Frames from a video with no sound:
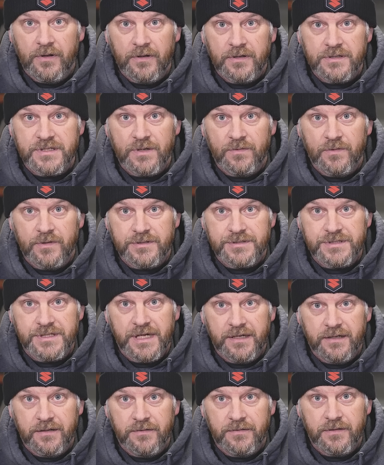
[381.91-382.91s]
Is that what you're
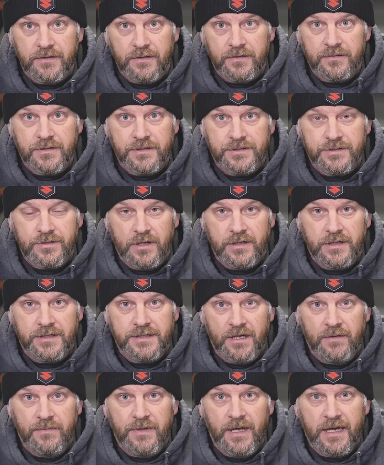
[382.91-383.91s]
stating? You're trying to
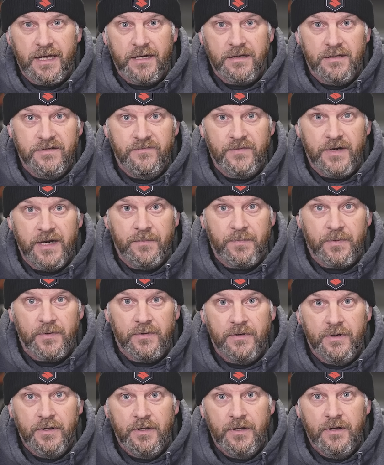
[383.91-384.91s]
tell me I got to leave in April?